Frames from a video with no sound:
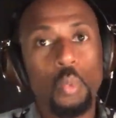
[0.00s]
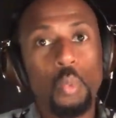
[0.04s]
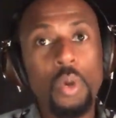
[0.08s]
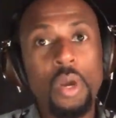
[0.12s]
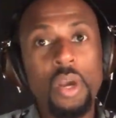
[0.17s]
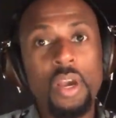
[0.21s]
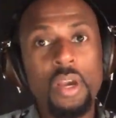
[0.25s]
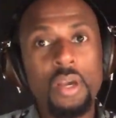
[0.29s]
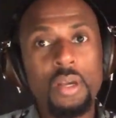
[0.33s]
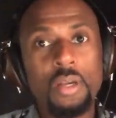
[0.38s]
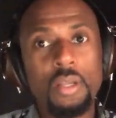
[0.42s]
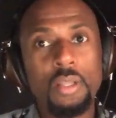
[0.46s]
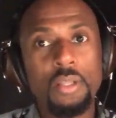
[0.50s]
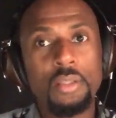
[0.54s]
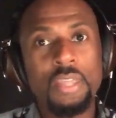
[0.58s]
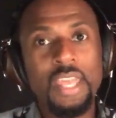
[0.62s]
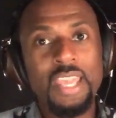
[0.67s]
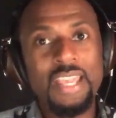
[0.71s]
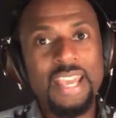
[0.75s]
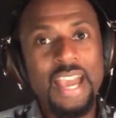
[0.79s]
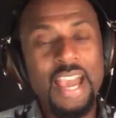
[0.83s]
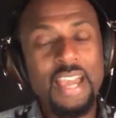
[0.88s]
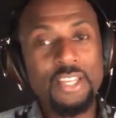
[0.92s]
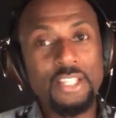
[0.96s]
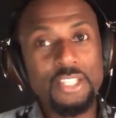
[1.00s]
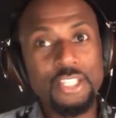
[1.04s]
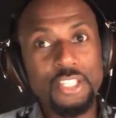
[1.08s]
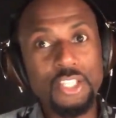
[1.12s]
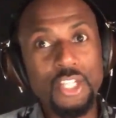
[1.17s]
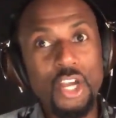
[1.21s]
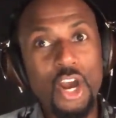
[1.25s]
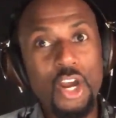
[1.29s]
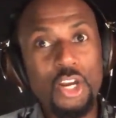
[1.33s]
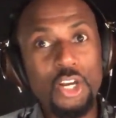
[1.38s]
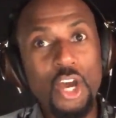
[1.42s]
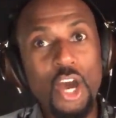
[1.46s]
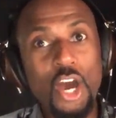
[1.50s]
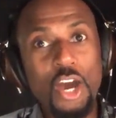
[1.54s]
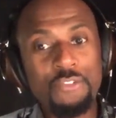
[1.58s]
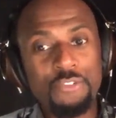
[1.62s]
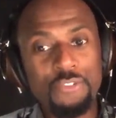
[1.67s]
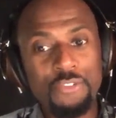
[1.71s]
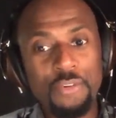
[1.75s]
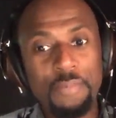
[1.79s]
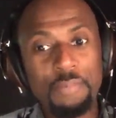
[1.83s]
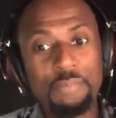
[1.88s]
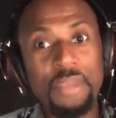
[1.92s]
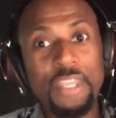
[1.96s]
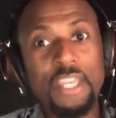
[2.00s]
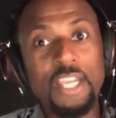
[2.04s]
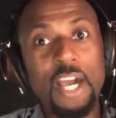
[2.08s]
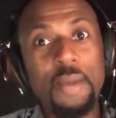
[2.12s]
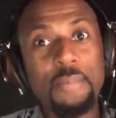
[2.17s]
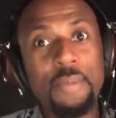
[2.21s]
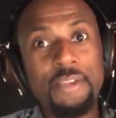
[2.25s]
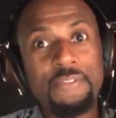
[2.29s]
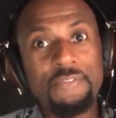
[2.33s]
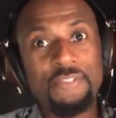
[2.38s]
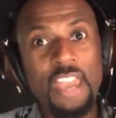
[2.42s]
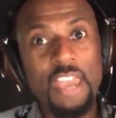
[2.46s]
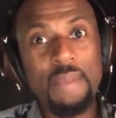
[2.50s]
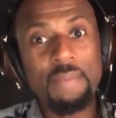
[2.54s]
where they kind of start off becoming